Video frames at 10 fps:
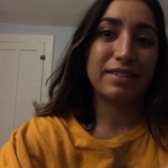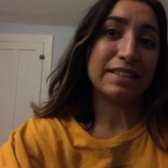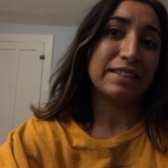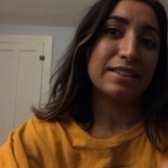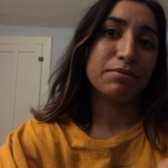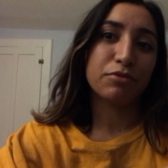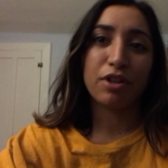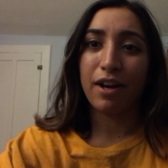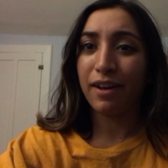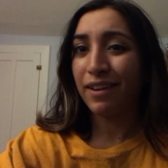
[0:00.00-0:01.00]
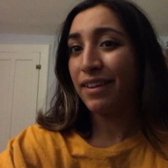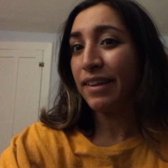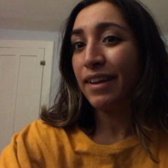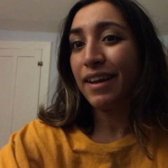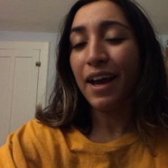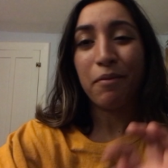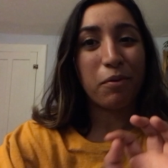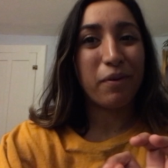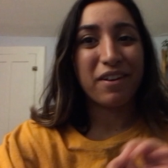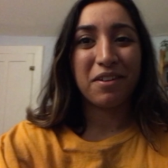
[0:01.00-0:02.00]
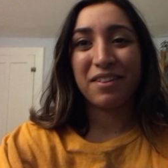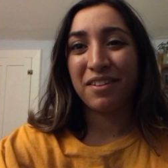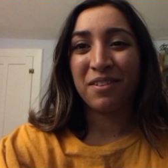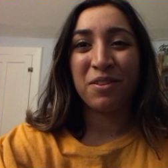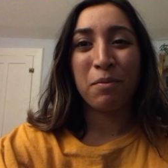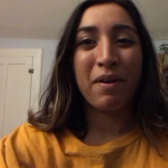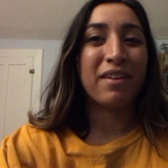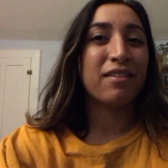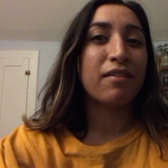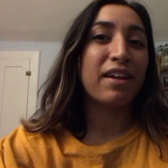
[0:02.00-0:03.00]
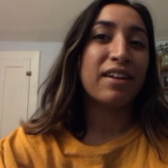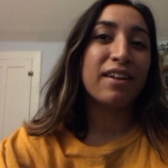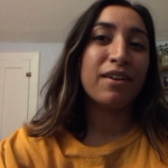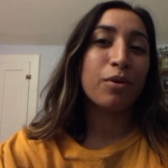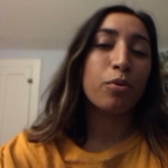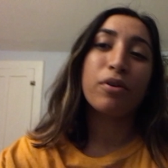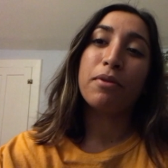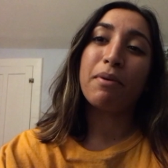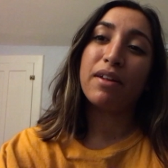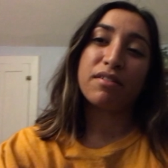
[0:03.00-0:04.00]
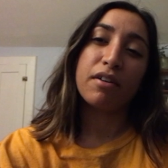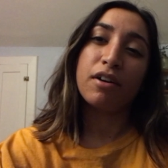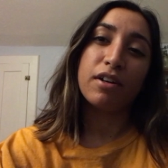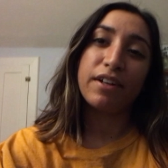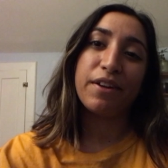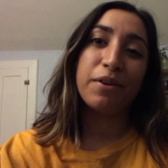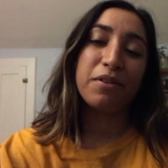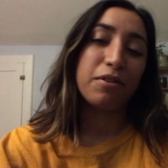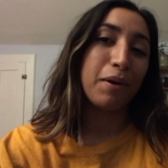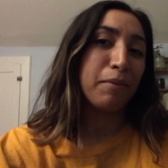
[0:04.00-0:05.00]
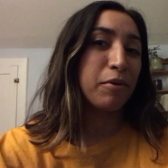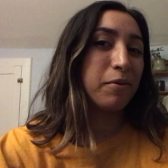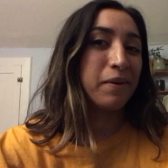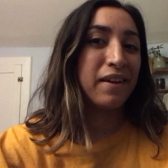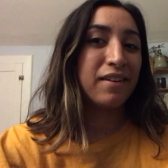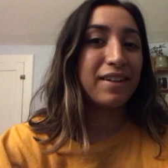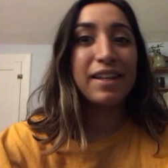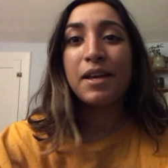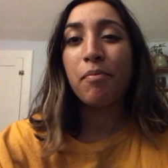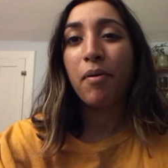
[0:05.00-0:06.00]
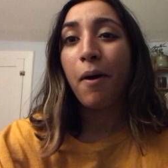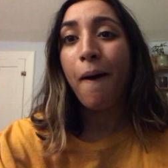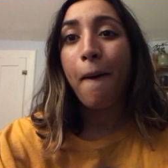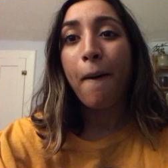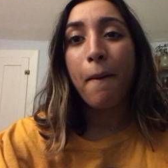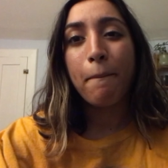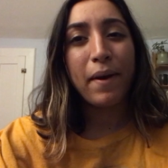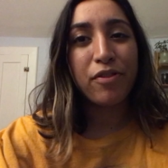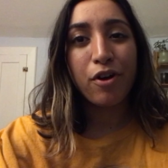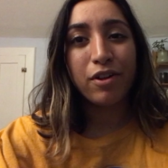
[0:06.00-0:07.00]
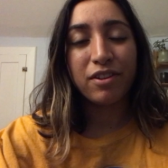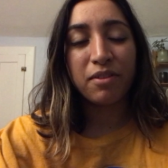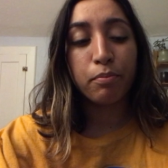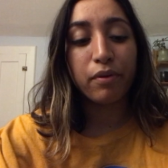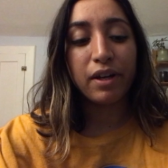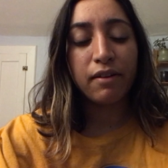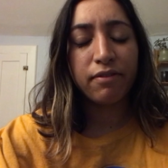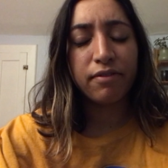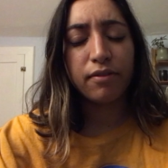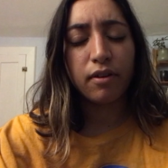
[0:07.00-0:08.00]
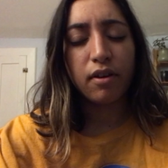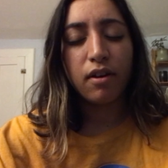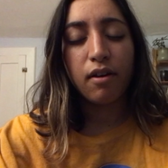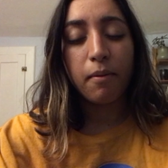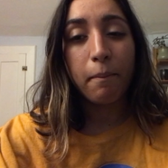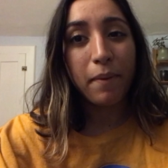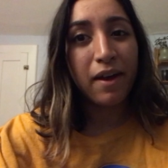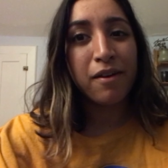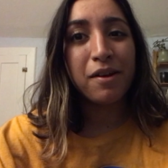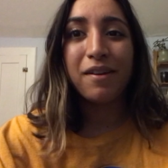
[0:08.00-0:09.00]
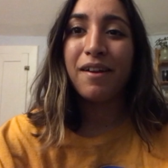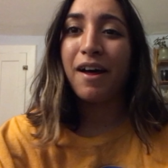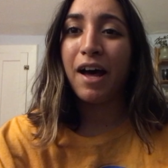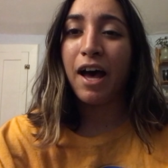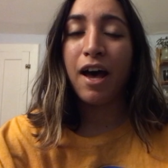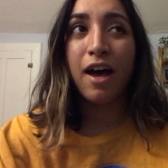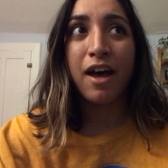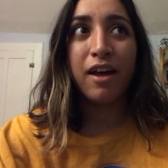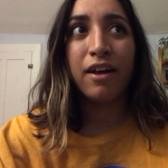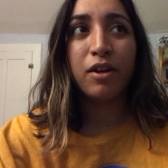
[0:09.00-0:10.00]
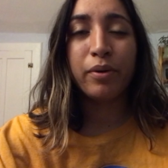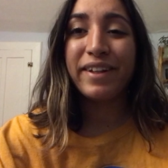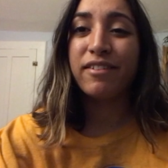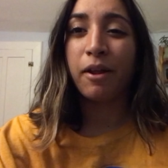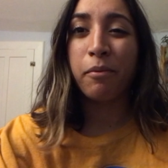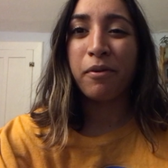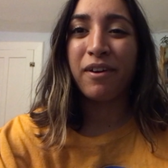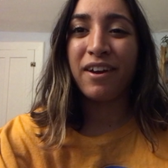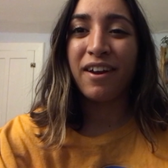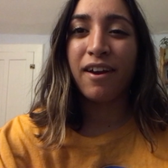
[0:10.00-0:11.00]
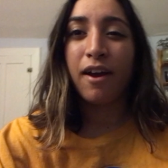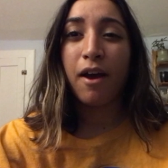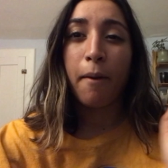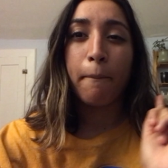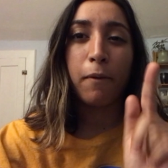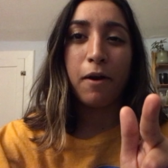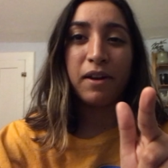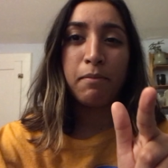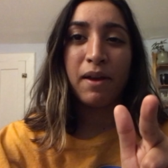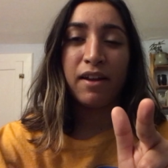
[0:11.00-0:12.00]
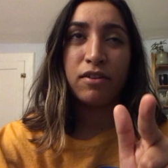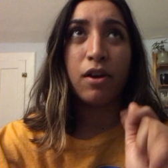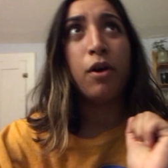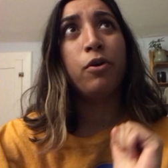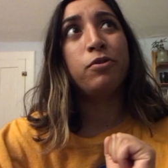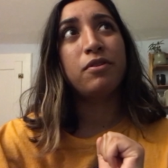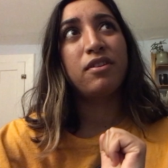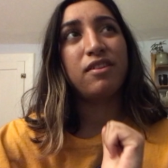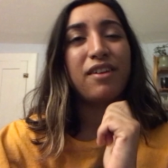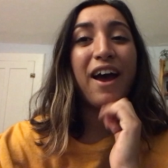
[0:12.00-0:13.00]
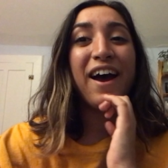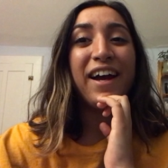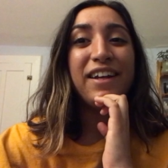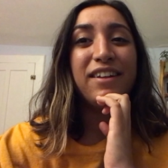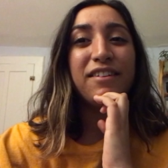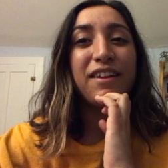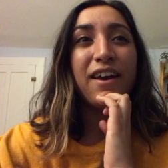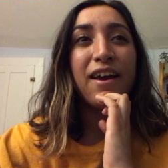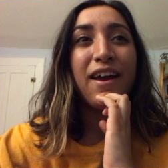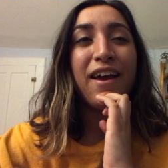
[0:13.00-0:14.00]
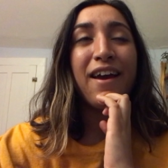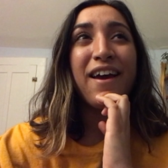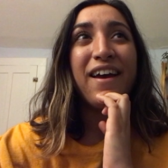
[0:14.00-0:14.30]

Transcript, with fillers: Ooh, i'm trying I'm aware this isn't the best lighting or the best audio, so I'm going to keep my thoughts brief. But, uh, quick summary brownie baked oats, I'd say